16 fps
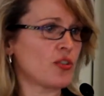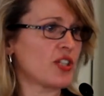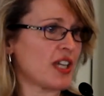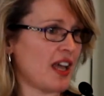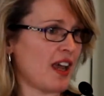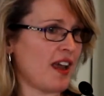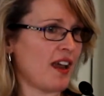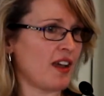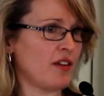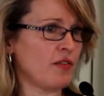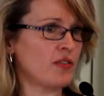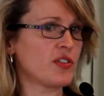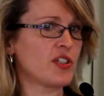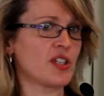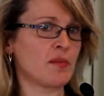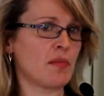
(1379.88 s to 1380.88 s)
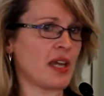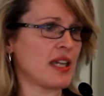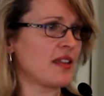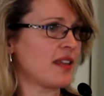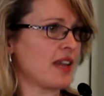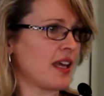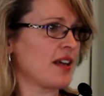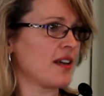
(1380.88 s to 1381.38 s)
or to have to
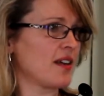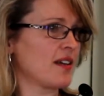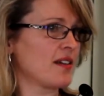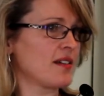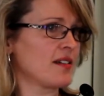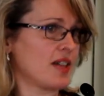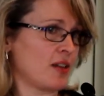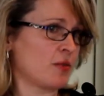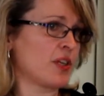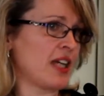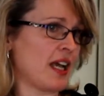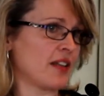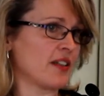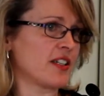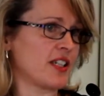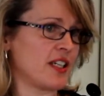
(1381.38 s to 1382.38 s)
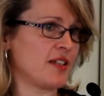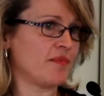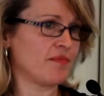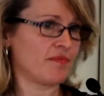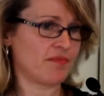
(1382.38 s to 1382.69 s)
make that a reality.